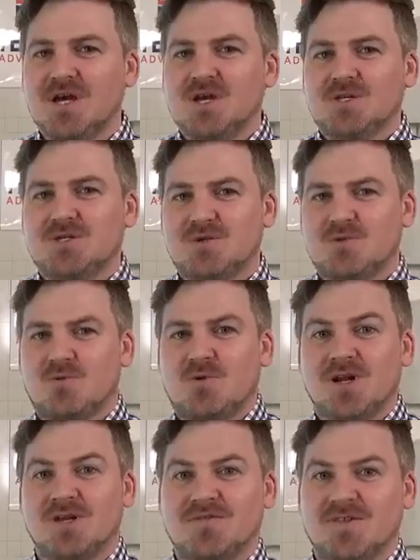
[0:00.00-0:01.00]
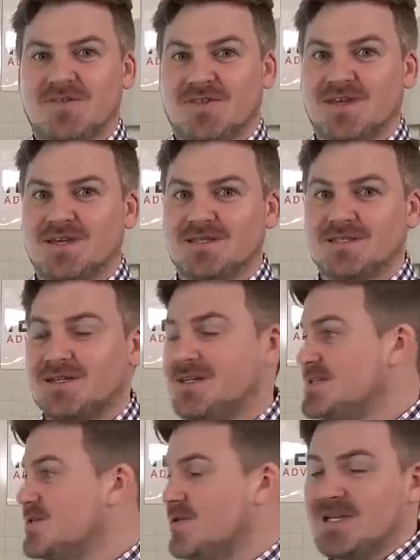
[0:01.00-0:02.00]
So one of the things that
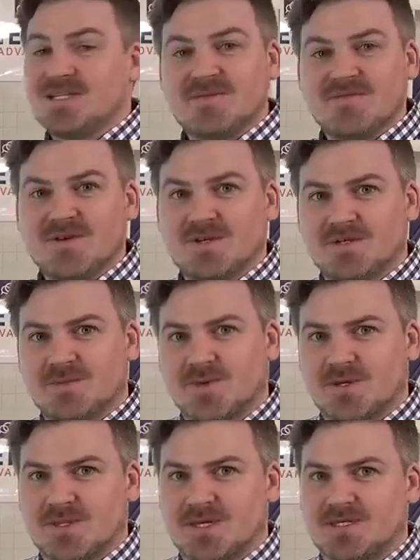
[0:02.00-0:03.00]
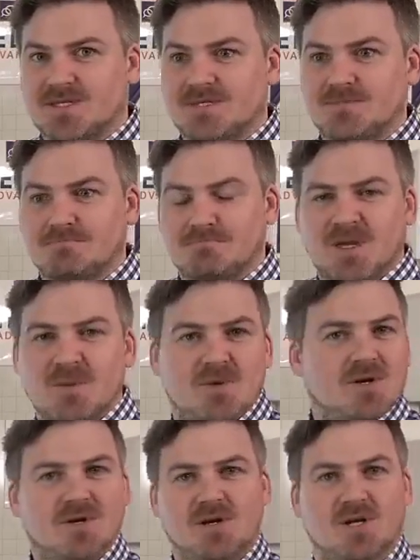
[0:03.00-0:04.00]
is quite difficult about this is
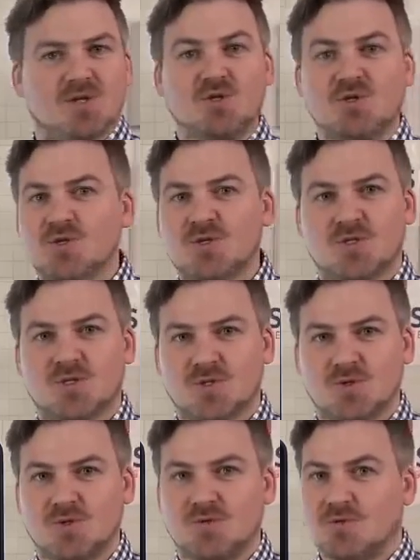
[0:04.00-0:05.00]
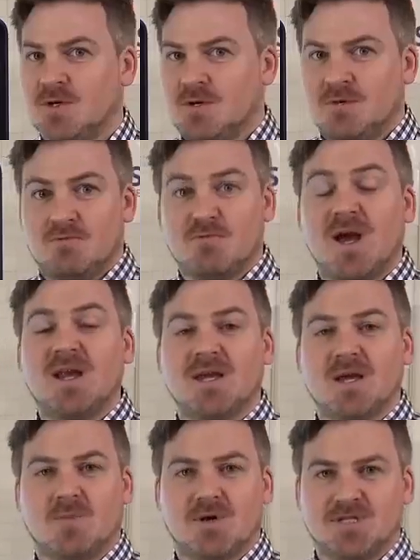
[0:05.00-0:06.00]
people are not used to
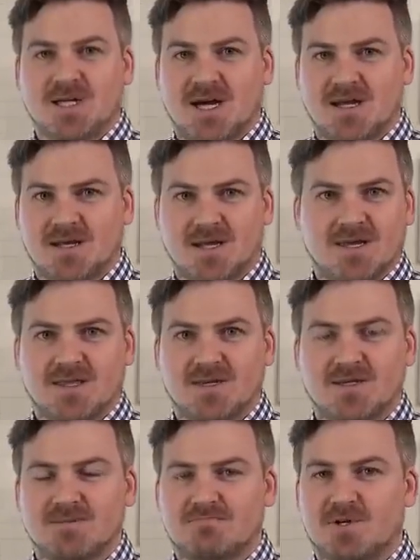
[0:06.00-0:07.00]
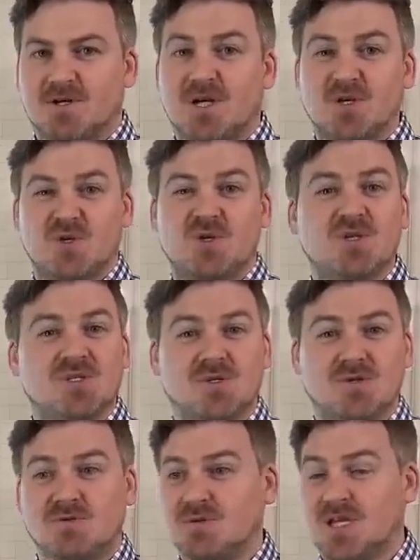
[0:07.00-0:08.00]
writing about data like this. They're not used
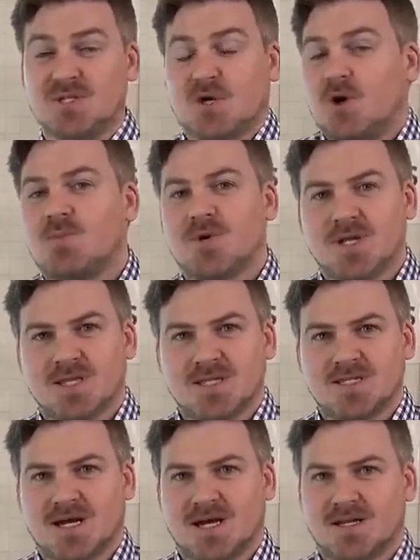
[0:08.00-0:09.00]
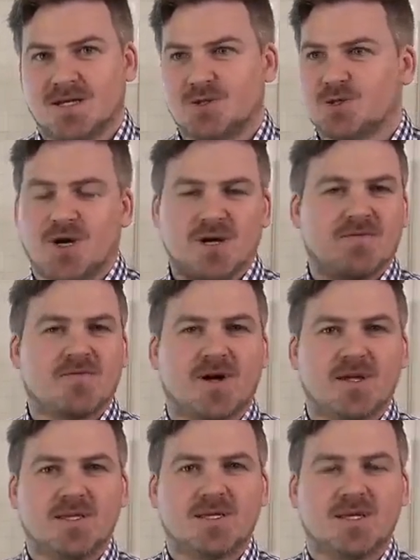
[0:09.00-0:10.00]
to interpreting the data, trying to
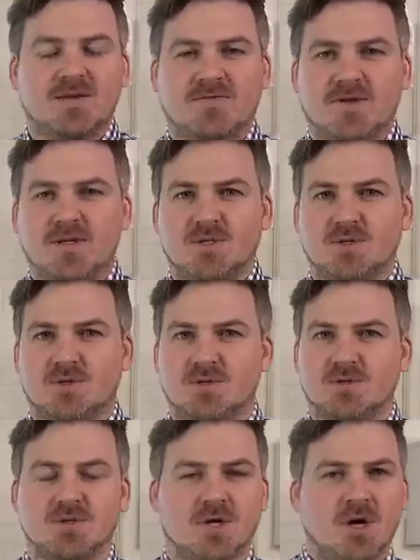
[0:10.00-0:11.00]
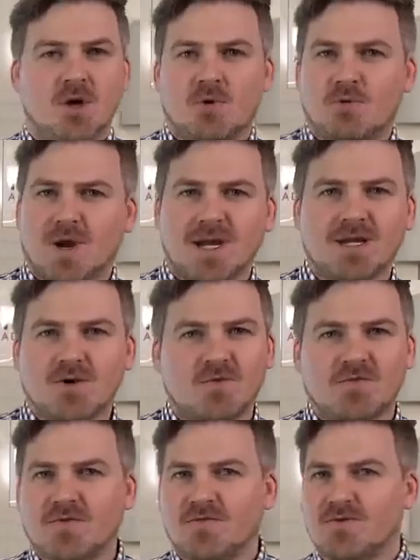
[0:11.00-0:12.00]
find the key features, writing
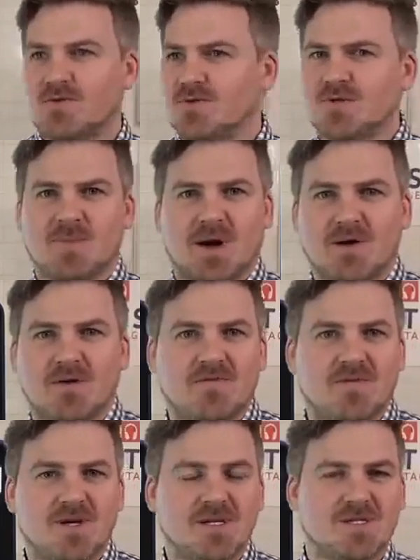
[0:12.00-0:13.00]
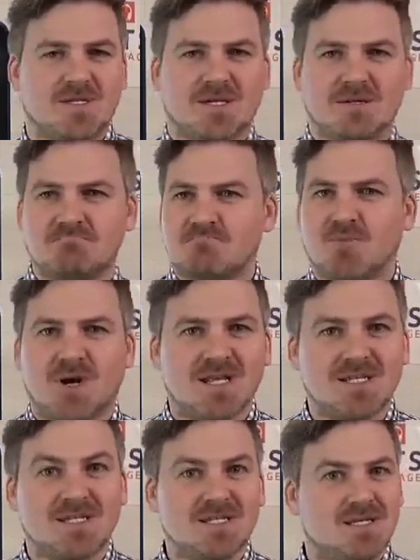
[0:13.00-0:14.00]
overviews, paraphrasing,
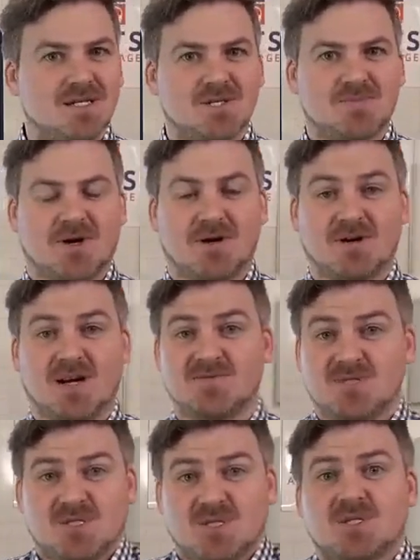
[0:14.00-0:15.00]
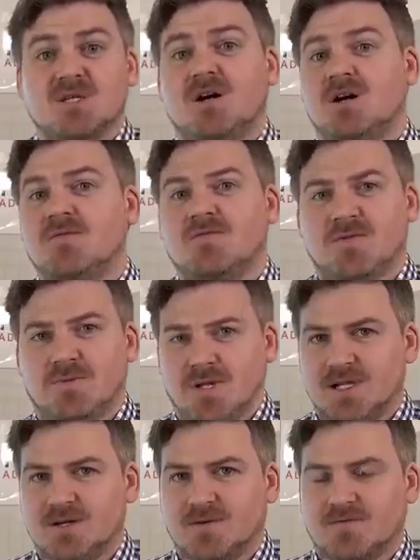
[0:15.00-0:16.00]
writing details, paragraphs. It's just
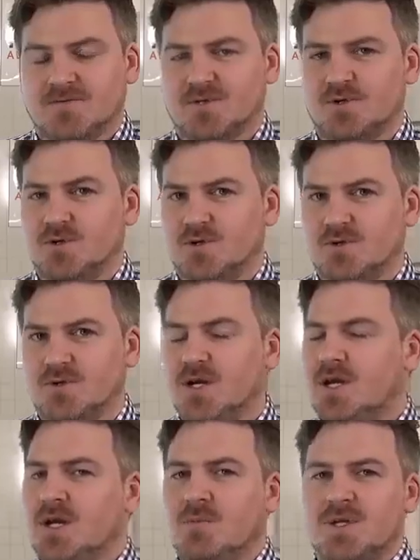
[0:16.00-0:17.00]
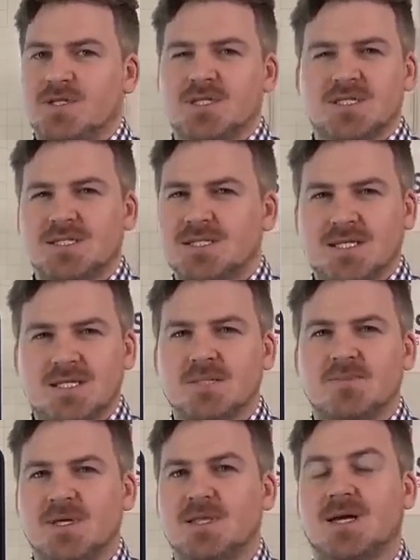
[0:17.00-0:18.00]
unfamiliar to you. But it doesn't need to
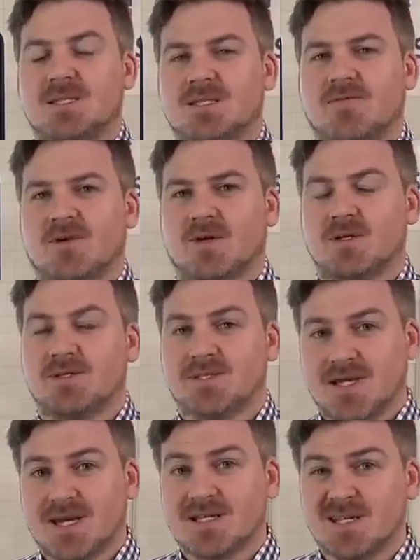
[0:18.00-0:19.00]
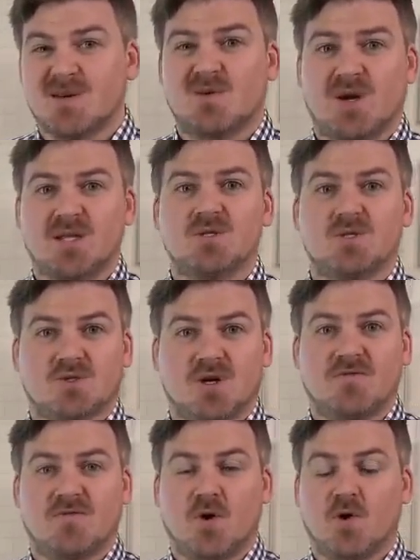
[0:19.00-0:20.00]
be that difficult. It's actually quite
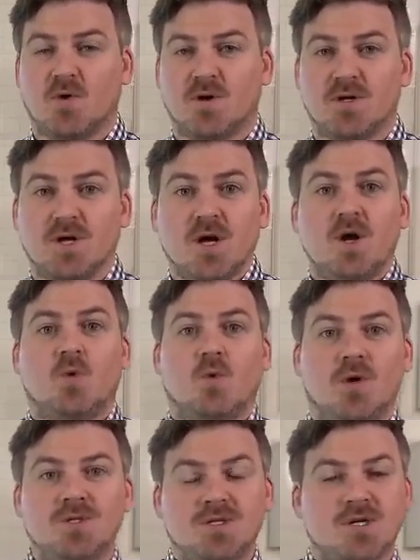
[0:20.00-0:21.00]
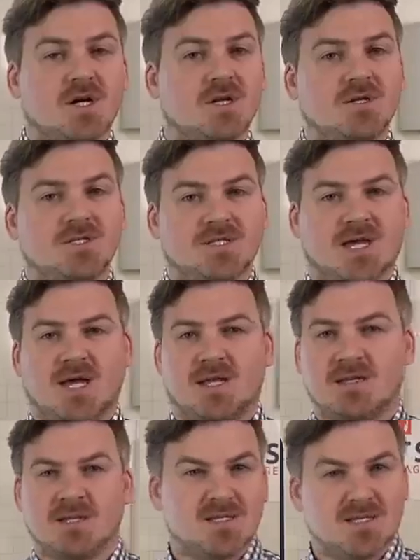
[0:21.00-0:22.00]
straightforward once you
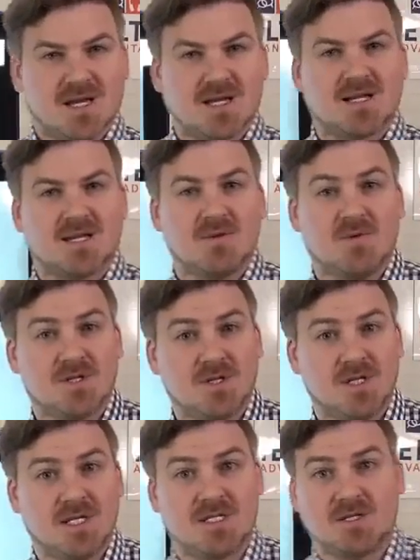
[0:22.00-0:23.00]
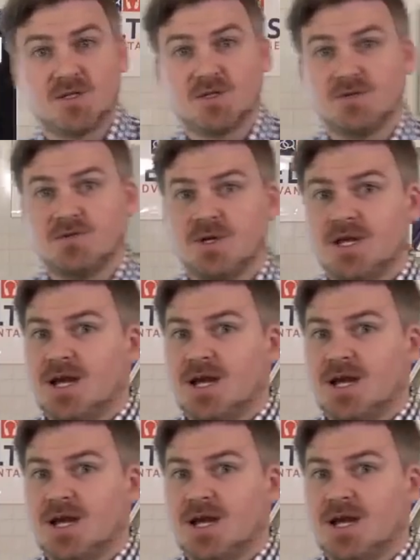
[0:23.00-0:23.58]
understand exactly what you need to do